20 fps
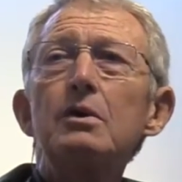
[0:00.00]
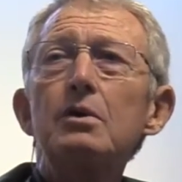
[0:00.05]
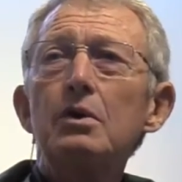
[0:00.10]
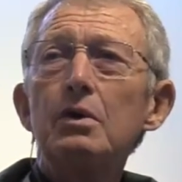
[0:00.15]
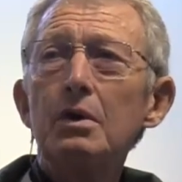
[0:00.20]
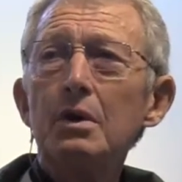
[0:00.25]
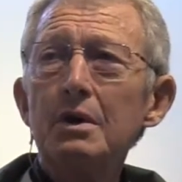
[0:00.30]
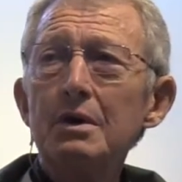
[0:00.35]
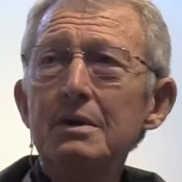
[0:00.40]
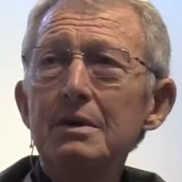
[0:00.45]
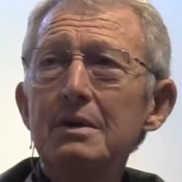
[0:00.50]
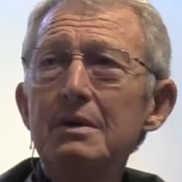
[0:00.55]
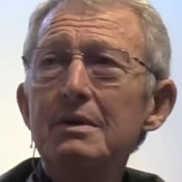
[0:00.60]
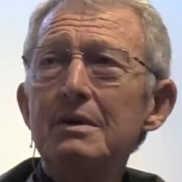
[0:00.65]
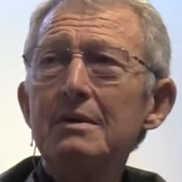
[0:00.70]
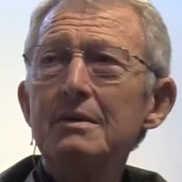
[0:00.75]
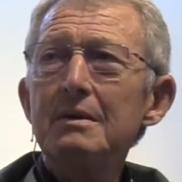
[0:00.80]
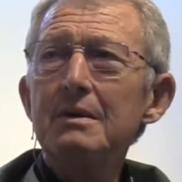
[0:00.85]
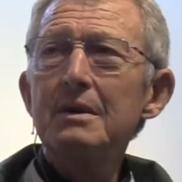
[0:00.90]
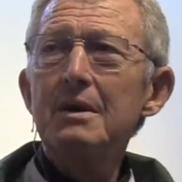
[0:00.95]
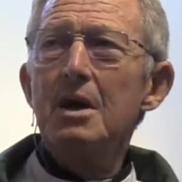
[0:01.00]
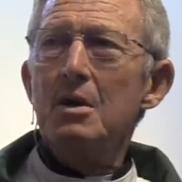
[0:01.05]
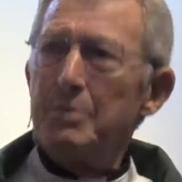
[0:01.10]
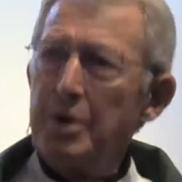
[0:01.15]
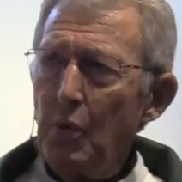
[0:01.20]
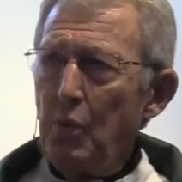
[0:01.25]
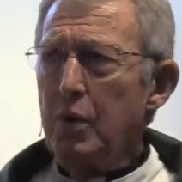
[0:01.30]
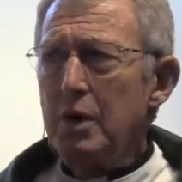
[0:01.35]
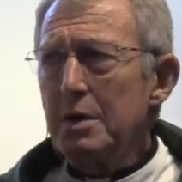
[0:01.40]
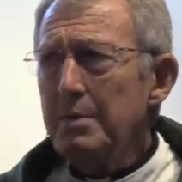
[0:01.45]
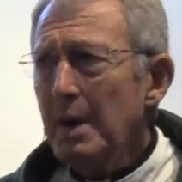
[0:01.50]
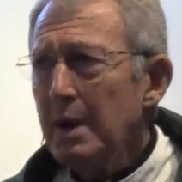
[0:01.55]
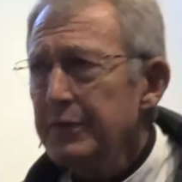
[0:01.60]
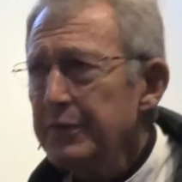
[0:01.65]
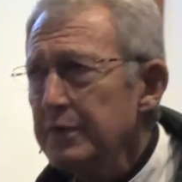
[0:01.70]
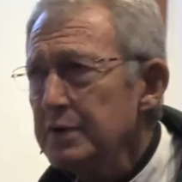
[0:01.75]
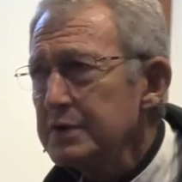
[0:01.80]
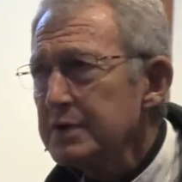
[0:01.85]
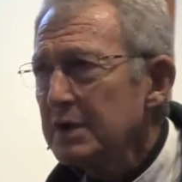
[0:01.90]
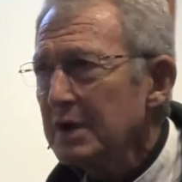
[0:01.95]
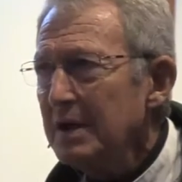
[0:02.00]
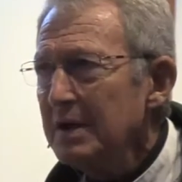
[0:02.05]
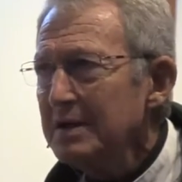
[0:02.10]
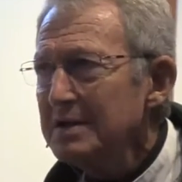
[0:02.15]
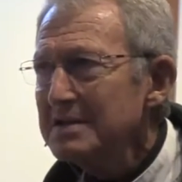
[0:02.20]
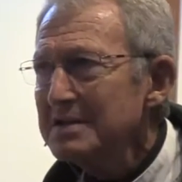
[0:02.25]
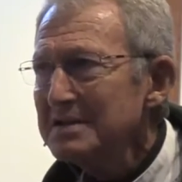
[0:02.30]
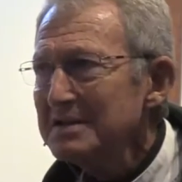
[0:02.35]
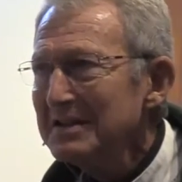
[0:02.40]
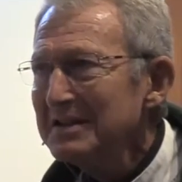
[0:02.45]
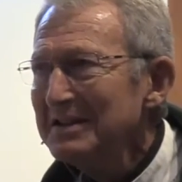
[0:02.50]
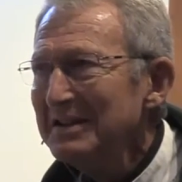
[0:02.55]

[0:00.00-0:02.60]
Good. But what about this case?